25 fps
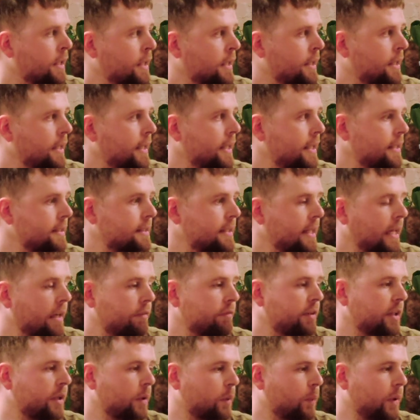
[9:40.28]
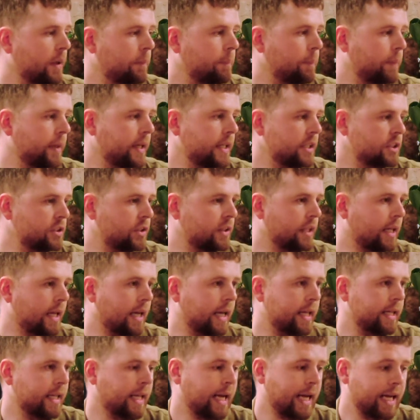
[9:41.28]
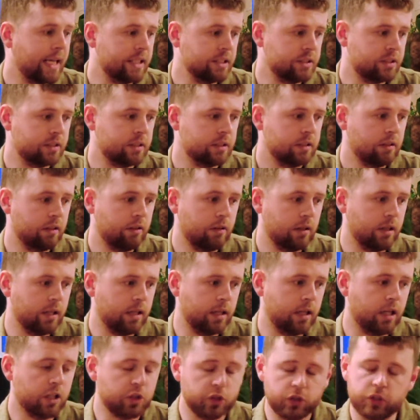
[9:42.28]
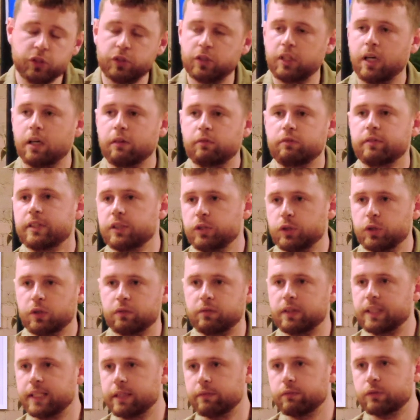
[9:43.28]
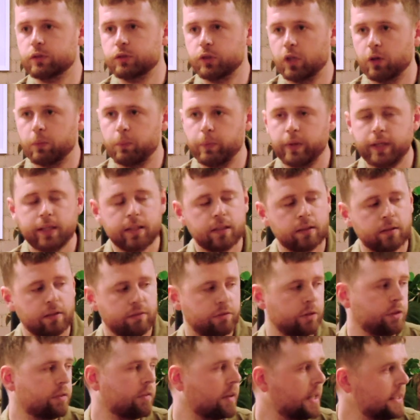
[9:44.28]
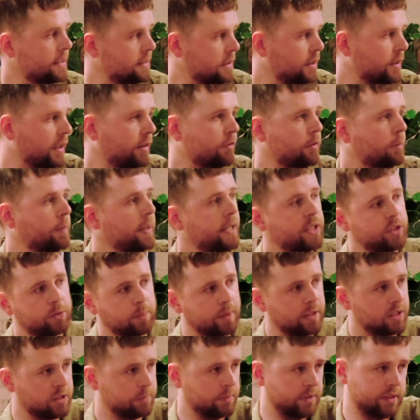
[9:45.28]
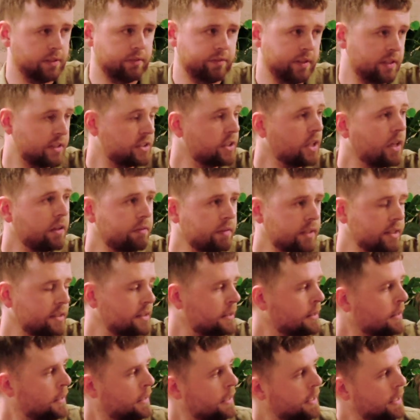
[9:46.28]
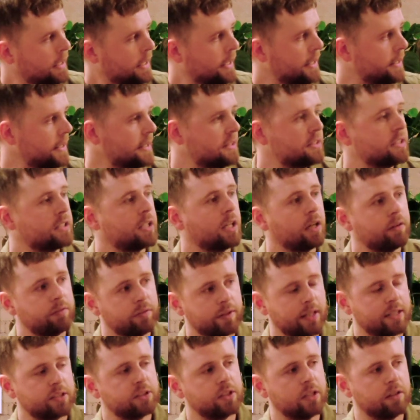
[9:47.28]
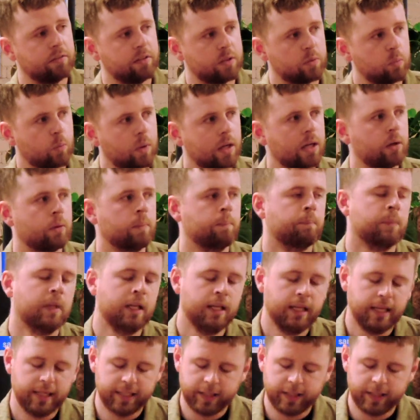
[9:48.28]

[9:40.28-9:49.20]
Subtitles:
is having a web page that has a good coverage of a given topic. If you have a page about a specific service, it needs to cover that service well. And